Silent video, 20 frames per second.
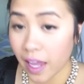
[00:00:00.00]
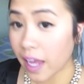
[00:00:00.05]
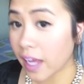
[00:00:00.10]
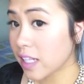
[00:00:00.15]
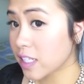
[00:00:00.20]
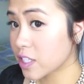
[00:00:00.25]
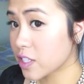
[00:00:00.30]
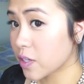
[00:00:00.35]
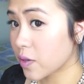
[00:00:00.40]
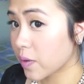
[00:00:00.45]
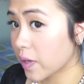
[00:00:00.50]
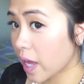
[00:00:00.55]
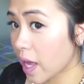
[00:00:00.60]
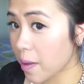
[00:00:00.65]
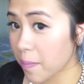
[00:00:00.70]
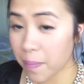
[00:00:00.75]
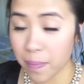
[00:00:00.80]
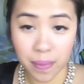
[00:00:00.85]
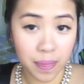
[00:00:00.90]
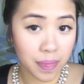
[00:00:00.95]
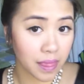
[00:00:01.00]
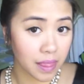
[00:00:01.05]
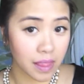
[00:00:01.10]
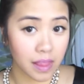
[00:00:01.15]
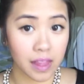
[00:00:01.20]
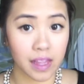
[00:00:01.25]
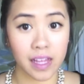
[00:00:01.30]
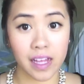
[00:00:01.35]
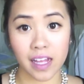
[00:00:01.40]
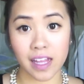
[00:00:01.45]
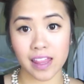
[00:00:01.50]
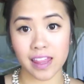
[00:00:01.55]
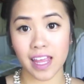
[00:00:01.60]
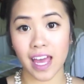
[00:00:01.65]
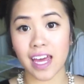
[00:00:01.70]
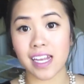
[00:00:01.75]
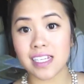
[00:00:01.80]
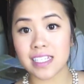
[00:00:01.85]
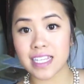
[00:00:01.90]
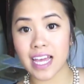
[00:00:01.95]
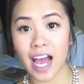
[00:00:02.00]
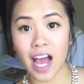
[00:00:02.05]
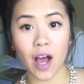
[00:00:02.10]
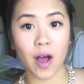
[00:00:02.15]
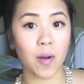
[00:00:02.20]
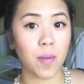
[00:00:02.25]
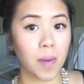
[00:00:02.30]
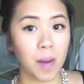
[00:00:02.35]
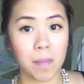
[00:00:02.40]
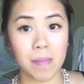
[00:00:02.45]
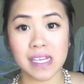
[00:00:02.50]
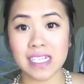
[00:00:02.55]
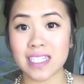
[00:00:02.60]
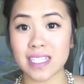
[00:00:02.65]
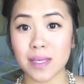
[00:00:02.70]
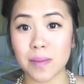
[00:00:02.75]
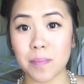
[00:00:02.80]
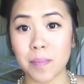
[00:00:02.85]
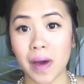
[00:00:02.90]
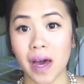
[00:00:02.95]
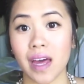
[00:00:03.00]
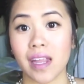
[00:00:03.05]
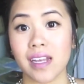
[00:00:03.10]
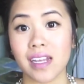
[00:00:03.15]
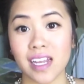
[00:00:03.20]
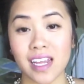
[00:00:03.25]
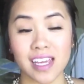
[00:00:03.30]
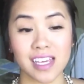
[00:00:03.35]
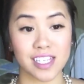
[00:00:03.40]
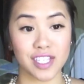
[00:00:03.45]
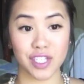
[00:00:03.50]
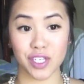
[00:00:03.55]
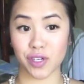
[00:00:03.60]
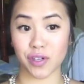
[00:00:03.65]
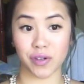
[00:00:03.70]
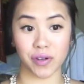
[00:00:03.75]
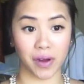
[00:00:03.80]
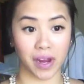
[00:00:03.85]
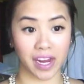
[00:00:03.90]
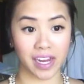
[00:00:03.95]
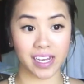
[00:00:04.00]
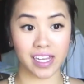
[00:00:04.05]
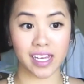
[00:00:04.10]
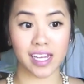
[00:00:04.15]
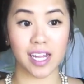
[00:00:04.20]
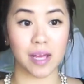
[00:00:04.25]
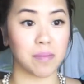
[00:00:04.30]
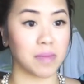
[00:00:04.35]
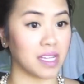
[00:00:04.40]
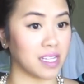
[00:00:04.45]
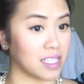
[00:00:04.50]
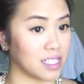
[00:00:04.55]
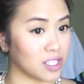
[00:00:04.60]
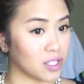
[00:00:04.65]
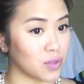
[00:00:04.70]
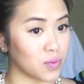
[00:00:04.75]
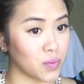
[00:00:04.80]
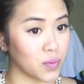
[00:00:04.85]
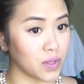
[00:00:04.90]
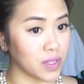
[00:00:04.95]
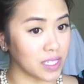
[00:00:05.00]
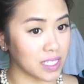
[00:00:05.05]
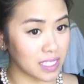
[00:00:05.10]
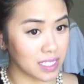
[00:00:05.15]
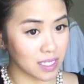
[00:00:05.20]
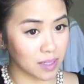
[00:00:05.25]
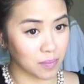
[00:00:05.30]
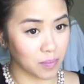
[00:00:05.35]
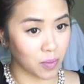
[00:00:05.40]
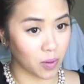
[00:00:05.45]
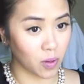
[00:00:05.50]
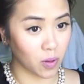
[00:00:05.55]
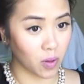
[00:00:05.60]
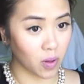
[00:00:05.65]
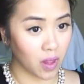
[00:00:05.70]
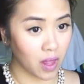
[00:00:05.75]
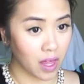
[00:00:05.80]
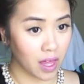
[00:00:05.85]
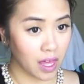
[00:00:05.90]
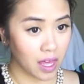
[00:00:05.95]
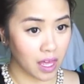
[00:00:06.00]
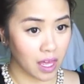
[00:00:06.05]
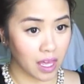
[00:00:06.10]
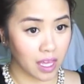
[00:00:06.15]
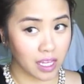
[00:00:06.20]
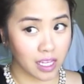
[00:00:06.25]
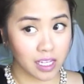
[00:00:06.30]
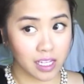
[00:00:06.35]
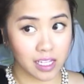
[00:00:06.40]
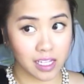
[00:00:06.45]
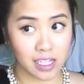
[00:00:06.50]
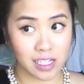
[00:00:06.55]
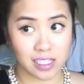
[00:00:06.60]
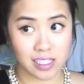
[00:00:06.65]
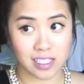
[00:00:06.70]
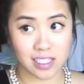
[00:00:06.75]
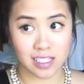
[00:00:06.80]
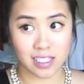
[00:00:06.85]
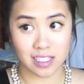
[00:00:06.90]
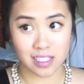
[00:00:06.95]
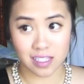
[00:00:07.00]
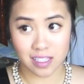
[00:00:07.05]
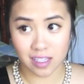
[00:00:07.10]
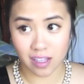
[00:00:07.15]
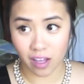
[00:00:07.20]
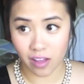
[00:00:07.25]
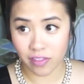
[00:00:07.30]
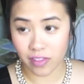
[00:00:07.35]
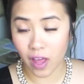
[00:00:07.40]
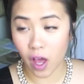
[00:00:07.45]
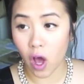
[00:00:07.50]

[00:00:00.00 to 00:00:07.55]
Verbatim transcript: And so yeah that is how my messy bun is created. I mean, it's really simple. It's not...